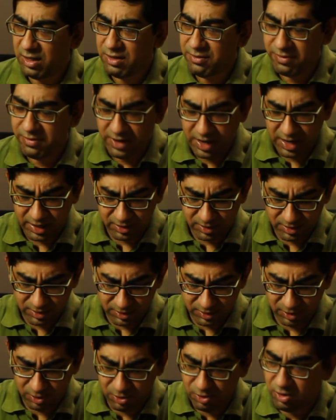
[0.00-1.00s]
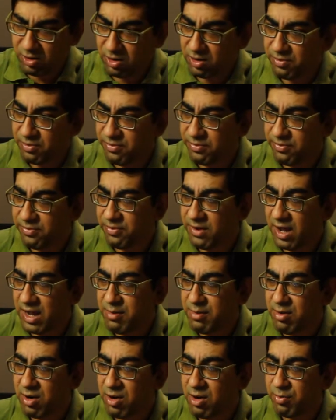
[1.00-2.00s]
In fact, your
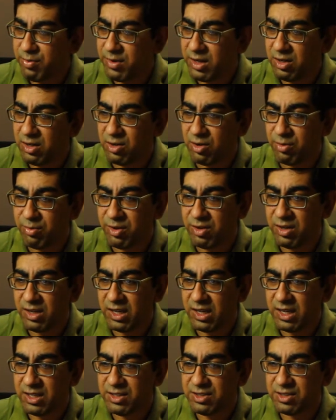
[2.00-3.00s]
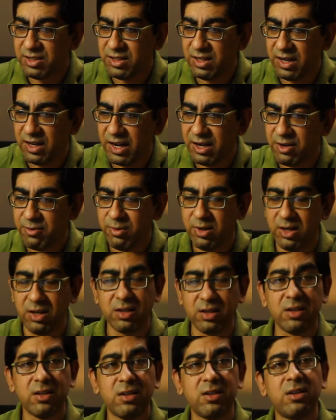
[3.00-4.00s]
fiber optic communication
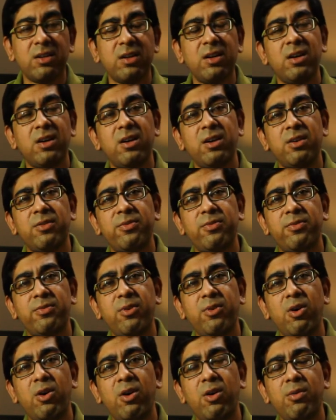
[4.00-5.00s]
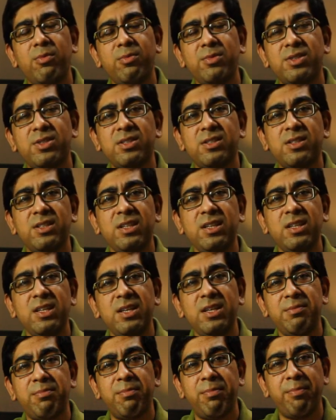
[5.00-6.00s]
network forms
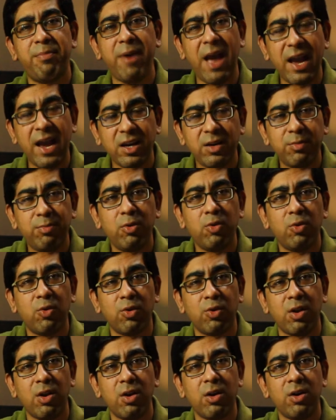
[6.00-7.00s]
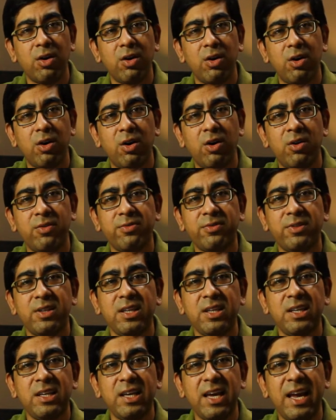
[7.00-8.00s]
the backbone of
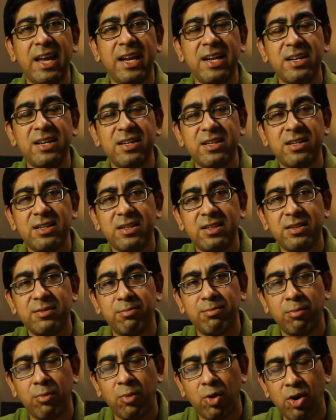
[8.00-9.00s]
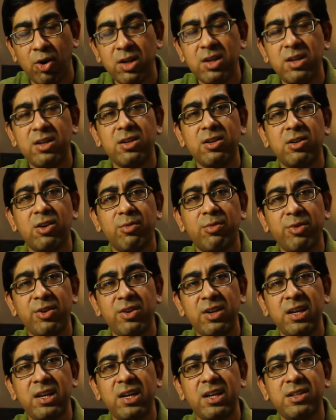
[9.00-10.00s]
the modern
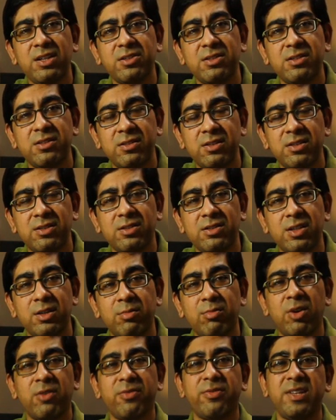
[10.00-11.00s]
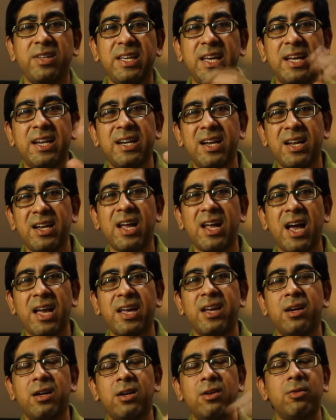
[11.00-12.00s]
communication system of the
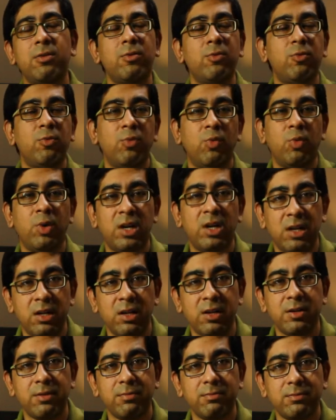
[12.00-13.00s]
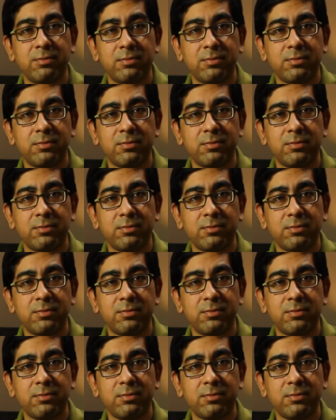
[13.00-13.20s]
entire world.